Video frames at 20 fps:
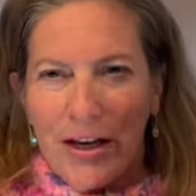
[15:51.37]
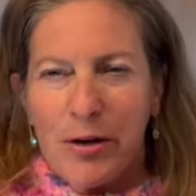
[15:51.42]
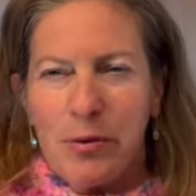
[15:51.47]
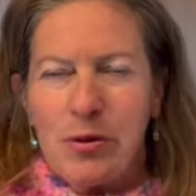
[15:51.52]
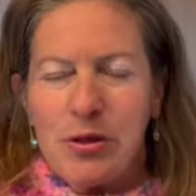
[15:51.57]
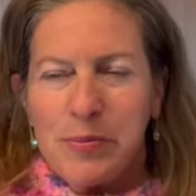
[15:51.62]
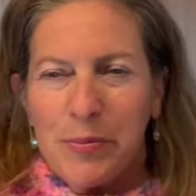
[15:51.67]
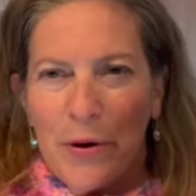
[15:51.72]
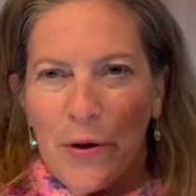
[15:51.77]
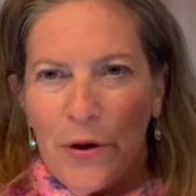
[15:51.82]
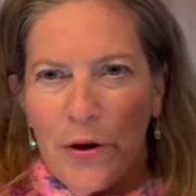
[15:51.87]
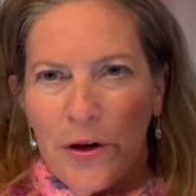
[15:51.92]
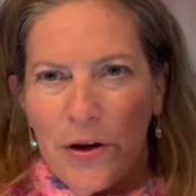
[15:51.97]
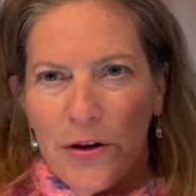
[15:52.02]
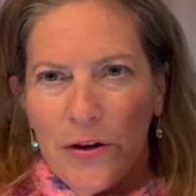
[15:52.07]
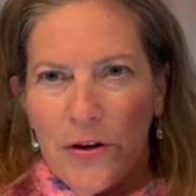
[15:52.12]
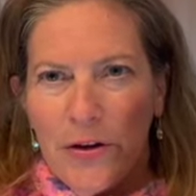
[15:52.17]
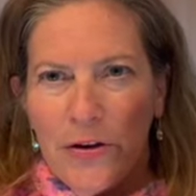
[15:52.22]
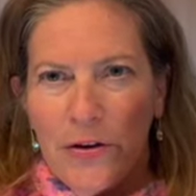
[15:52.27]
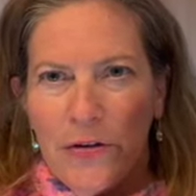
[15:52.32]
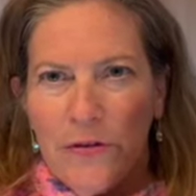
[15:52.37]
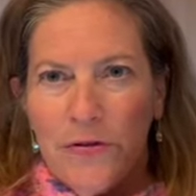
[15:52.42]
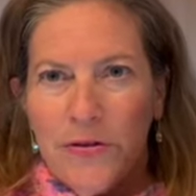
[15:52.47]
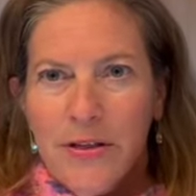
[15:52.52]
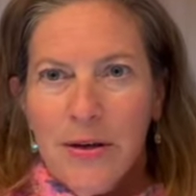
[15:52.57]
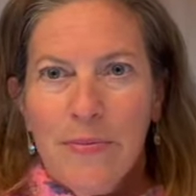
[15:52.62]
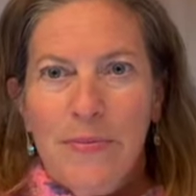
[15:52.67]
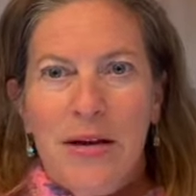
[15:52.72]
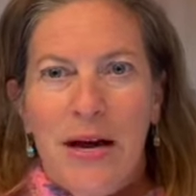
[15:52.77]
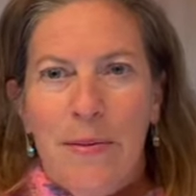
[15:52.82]
It was part of
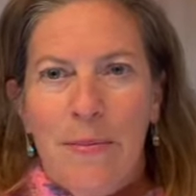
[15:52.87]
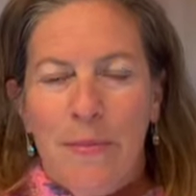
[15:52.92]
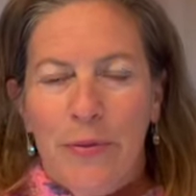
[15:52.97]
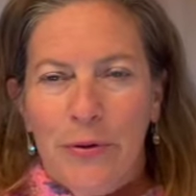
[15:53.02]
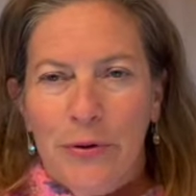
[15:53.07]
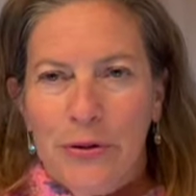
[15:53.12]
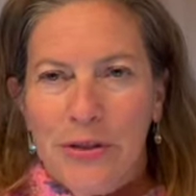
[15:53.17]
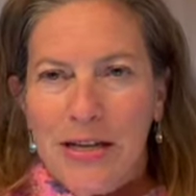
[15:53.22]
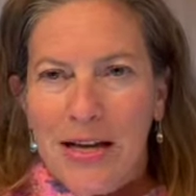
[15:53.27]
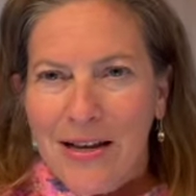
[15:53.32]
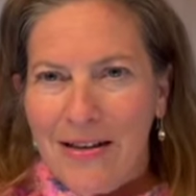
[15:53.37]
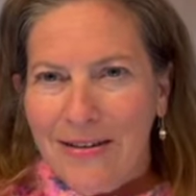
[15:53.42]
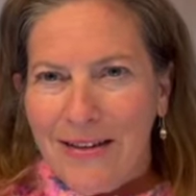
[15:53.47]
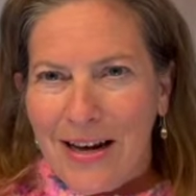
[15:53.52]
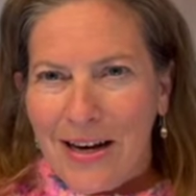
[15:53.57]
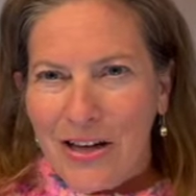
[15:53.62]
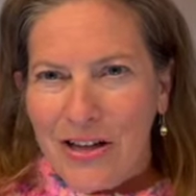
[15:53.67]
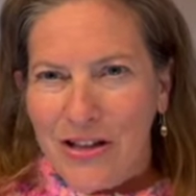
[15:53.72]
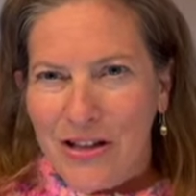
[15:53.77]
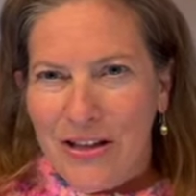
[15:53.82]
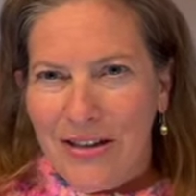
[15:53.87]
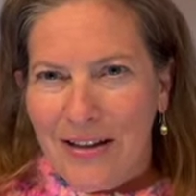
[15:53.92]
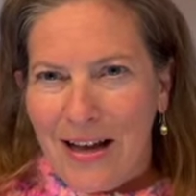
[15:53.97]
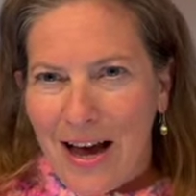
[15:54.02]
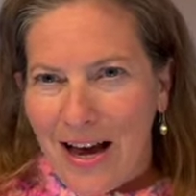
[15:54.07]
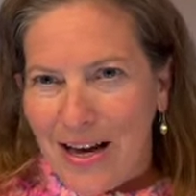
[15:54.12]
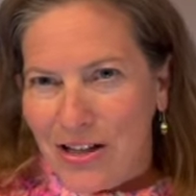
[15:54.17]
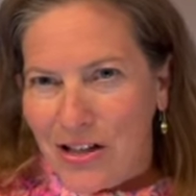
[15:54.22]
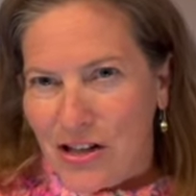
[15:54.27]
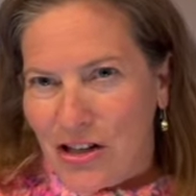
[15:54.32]
September's collection
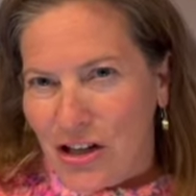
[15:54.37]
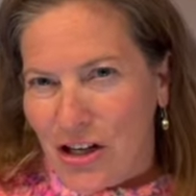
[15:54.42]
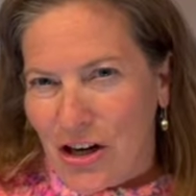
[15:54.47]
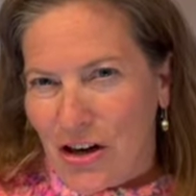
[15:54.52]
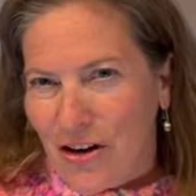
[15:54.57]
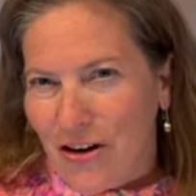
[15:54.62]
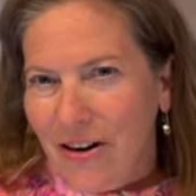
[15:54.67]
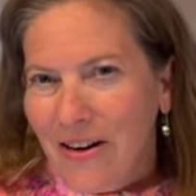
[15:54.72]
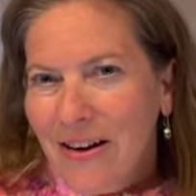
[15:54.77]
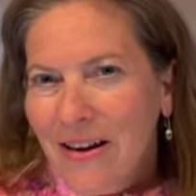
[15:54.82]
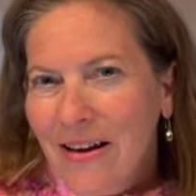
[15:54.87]
last year.